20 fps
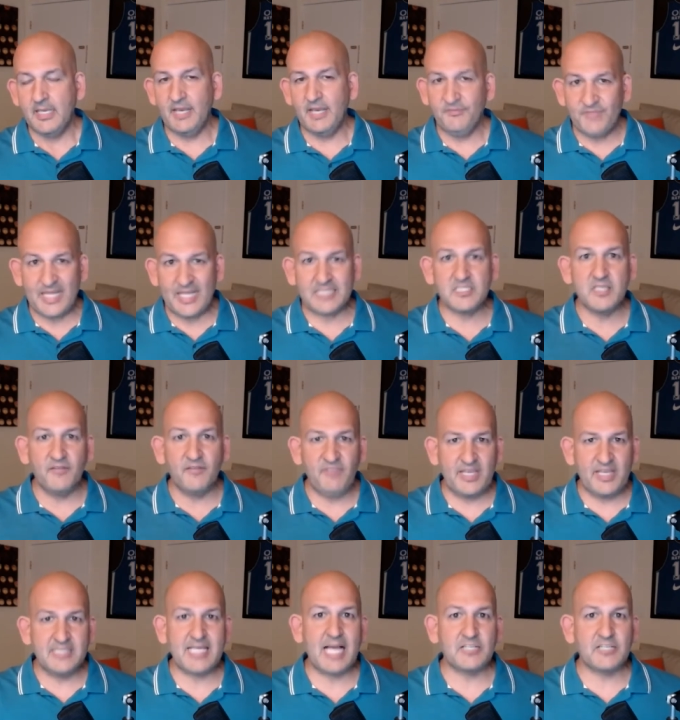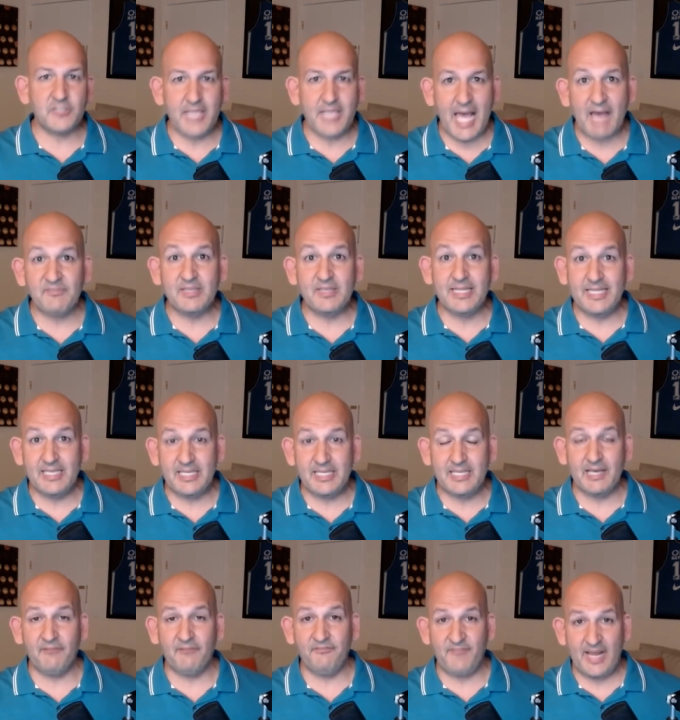if that stuff is actually having
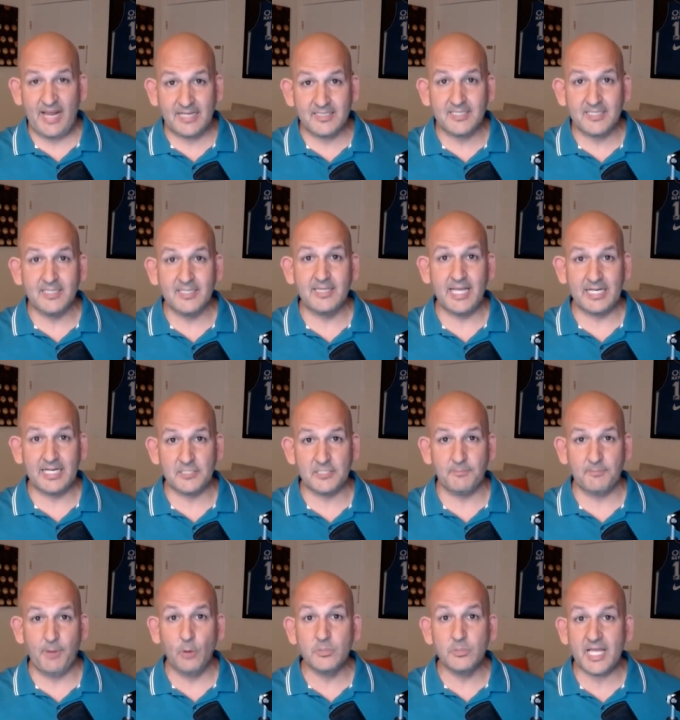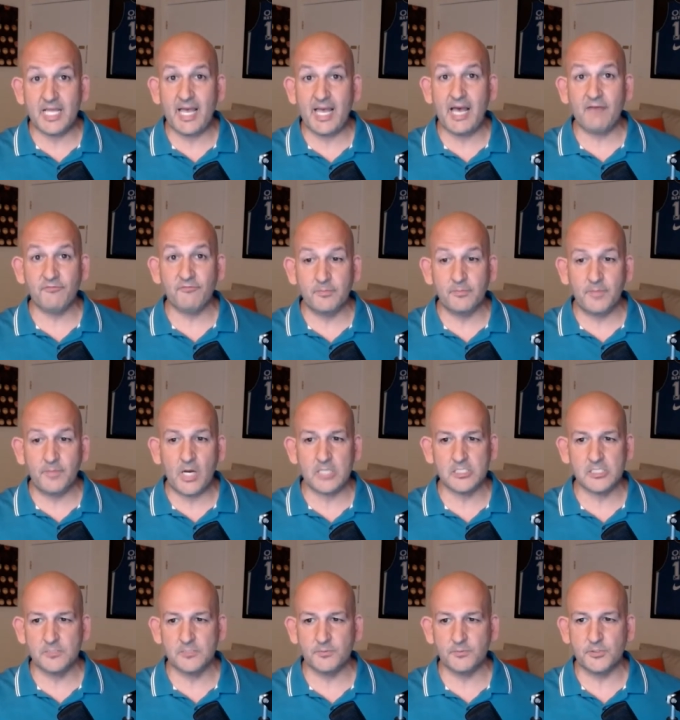the effect that it's supposed to have from
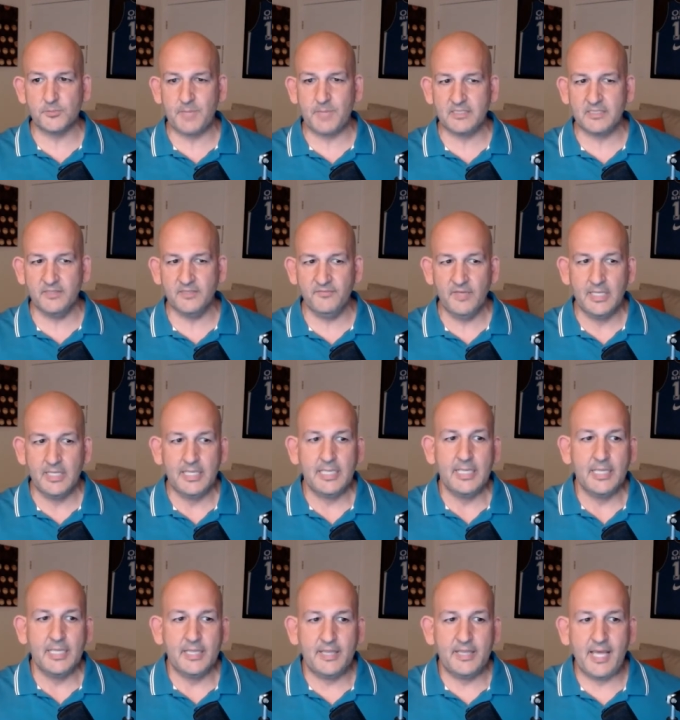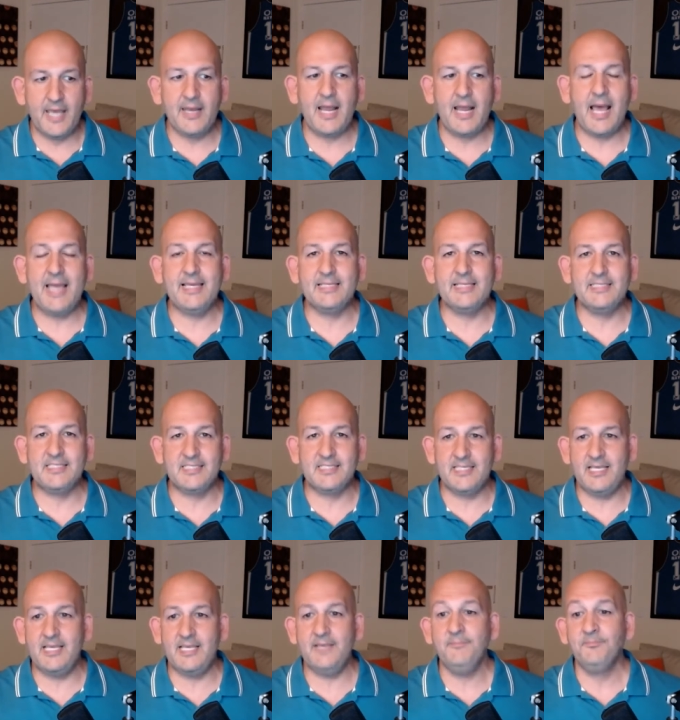Boston's perspective, then I can
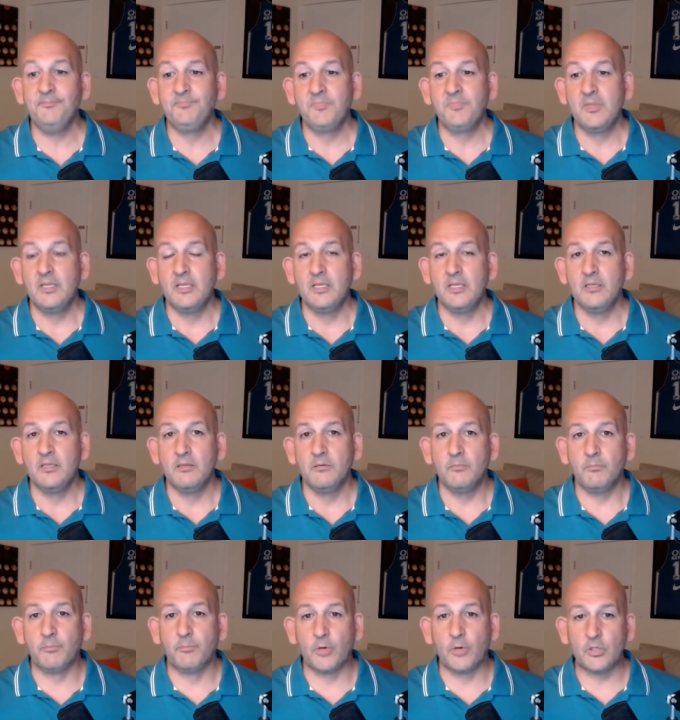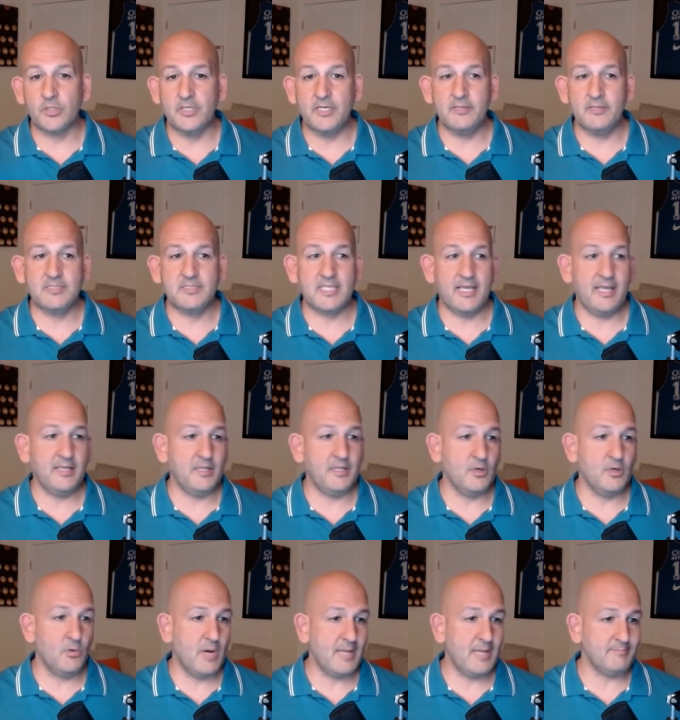see Brooklyn saying,
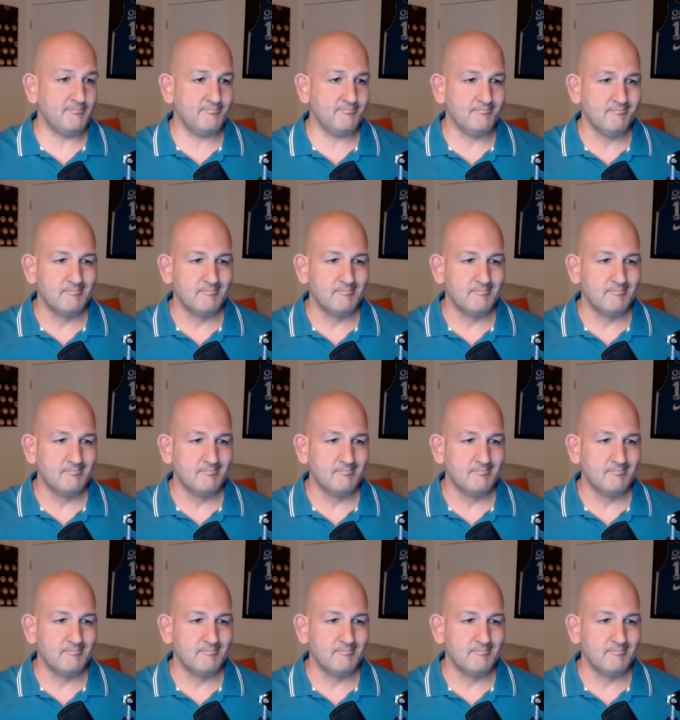you know what,